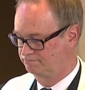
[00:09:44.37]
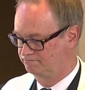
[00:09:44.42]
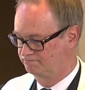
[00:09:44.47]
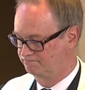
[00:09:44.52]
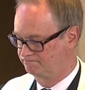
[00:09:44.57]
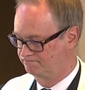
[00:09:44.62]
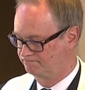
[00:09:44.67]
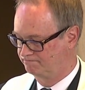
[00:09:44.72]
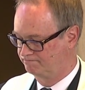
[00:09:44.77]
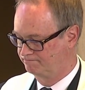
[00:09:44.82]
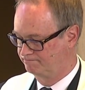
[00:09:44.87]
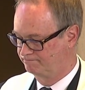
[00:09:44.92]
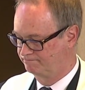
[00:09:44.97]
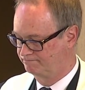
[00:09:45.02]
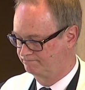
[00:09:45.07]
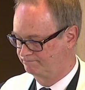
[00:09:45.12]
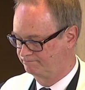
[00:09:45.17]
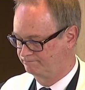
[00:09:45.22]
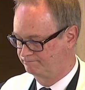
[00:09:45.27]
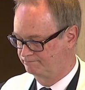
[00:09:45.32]

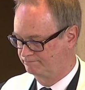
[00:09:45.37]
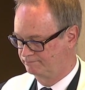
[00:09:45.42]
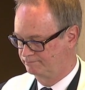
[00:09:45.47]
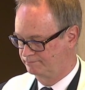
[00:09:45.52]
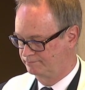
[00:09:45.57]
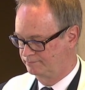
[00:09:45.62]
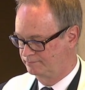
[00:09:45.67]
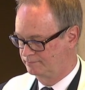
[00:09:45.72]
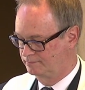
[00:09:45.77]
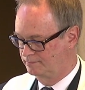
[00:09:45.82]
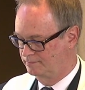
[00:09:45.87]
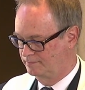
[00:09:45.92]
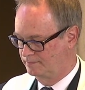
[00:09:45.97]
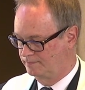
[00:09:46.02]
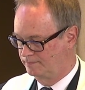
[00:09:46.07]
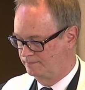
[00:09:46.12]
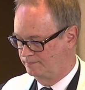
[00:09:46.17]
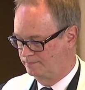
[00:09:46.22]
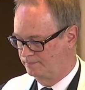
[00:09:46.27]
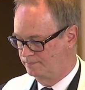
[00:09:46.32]

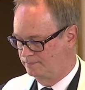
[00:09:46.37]
[no speech]